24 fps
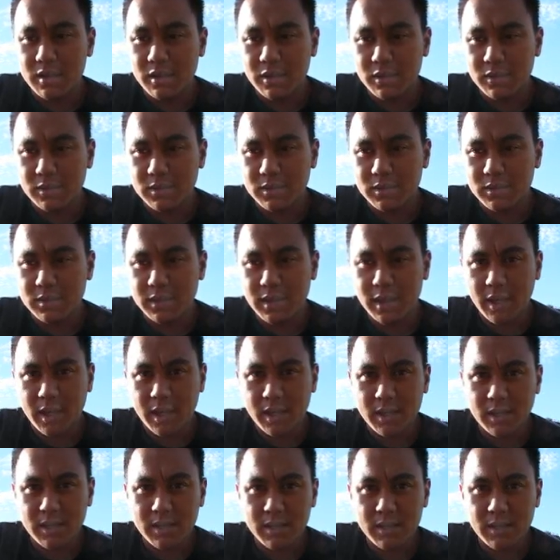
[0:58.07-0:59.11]
knows
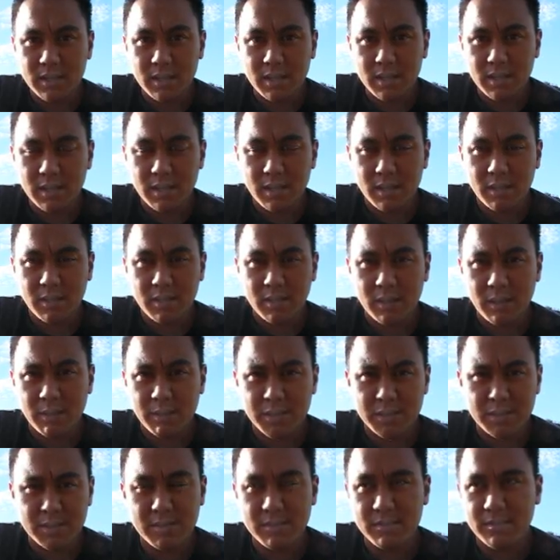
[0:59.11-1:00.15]
that you know, I
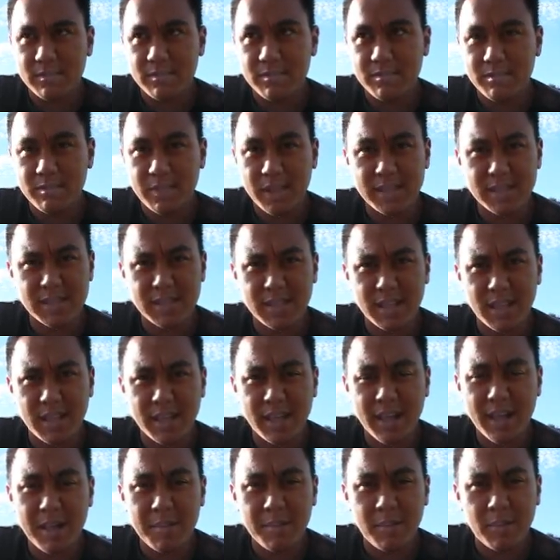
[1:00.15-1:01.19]
was basically a
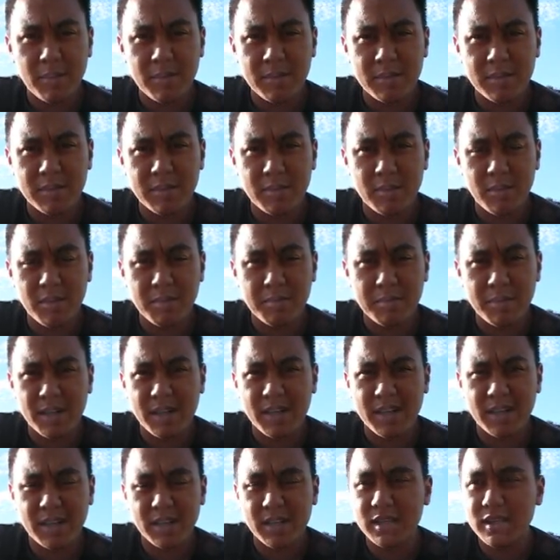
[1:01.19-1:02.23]
guy born in the wrong
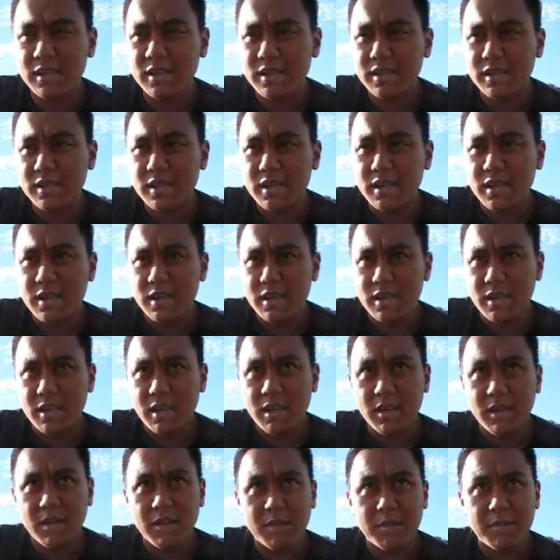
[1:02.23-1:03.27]
body.
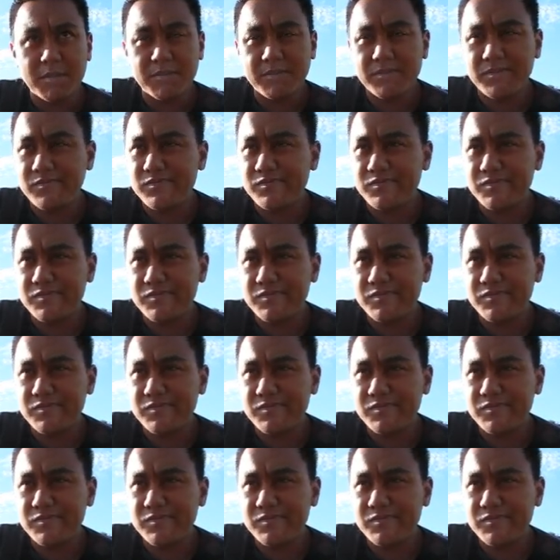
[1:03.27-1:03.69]
Um,